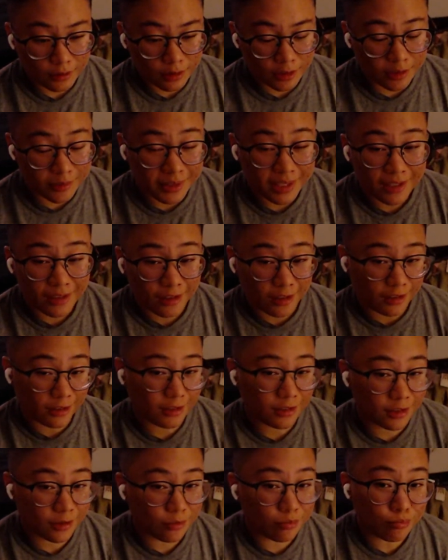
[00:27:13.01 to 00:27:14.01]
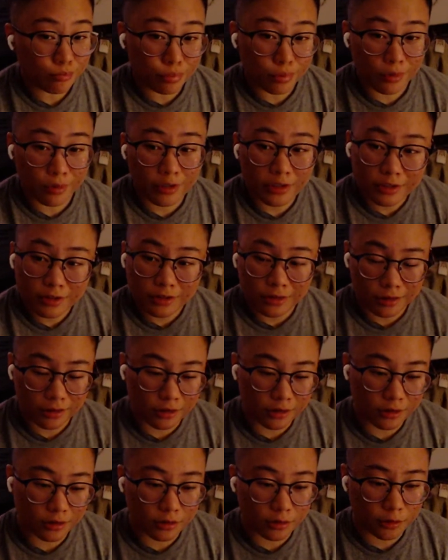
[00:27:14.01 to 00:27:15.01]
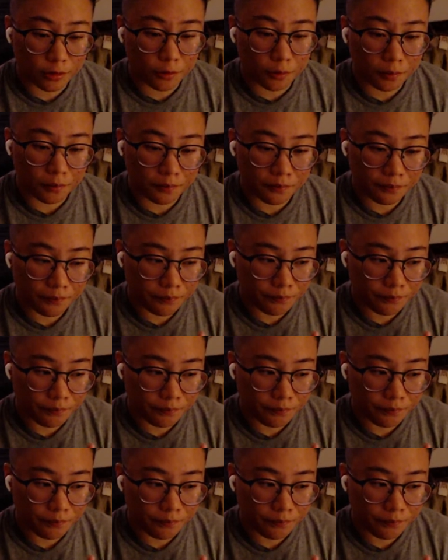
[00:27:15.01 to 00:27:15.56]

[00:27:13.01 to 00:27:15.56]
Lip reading: you may not, but on